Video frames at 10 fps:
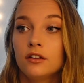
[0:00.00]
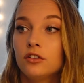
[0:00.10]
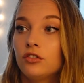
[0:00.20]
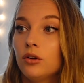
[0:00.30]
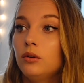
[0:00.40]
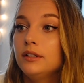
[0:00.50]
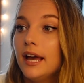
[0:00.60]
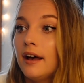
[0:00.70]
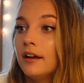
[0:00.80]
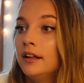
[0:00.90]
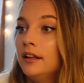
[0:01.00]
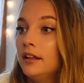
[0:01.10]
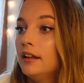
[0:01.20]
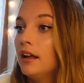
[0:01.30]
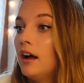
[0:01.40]
So, yeah.
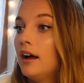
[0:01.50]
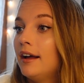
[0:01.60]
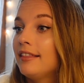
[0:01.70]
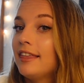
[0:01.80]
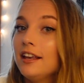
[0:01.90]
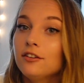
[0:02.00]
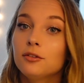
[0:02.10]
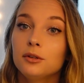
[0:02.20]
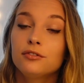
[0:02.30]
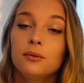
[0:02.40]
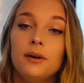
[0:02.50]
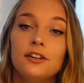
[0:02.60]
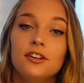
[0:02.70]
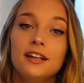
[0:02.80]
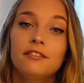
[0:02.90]
Thank you so much for
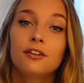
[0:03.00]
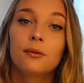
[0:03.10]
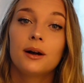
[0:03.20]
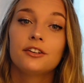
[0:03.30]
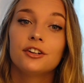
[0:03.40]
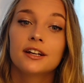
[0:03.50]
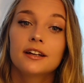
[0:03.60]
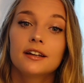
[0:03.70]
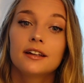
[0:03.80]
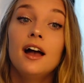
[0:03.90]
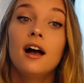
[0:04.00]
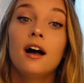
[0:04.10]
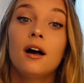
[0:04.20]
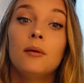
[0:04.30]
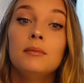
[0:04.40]
watching if you're watching.
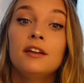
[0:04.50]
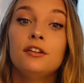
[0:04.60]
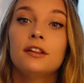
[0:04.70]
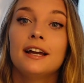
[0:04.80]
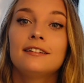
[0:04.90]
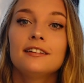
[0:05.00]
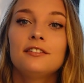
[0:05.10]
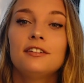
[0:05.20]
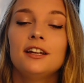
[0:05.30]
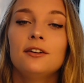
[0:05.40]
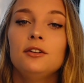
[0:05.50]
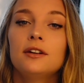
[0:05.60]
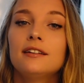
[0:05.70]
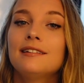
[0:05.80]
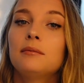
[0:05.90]
If you like this video, you
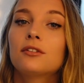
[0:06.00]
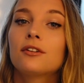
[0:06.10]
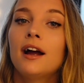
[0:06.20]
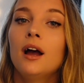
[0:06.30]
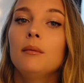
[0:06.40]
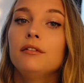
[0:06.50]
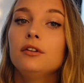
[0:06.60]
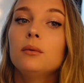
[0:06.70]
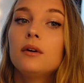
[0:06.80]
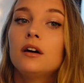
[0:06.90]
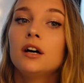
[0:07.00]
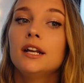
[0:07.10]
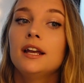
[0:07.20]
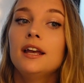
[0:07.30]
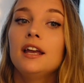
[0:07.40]
can subscribe if you
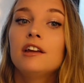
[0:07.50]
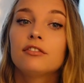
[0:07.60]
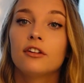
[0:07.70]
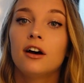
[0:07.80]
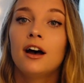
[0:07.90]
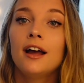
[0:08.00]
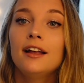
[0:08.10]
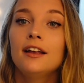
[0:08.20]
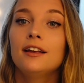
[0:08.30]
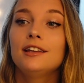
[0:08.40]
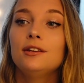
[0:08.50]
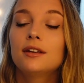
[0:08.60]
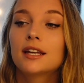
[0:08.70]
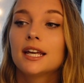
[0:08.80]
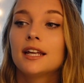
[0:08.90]
want. If not, you
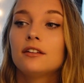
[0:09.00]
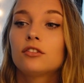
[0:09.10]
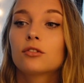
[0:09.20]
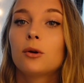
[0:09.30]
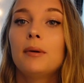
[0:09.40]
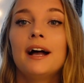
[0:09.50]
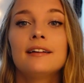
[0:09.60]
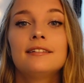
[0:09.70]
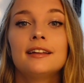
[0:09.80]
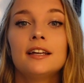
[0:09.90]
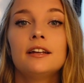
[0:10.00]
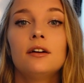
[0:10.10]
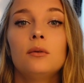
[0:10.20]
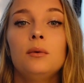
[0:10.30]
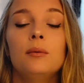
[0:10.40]
can scroll past and
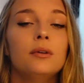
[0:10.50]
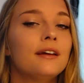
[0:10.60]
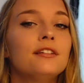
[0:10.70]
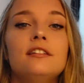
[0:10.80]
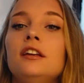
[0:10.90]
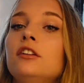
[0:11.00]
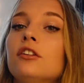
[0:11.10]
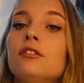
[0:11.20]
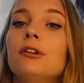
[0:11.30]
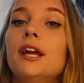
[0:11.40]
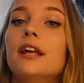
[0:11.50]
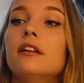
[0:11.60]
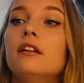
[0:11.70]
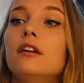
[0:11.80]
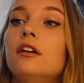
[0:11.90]
we will never see each other
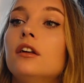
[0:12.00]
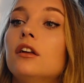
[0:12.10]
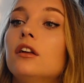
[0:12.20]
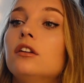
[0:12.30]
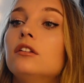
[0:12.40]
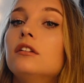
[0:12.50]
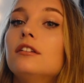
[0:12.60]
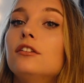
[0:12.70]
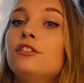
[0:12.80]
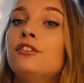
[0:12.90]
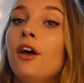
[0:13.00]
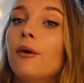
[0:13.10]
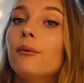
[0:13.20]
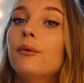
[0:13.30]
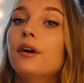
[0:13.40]
again. So,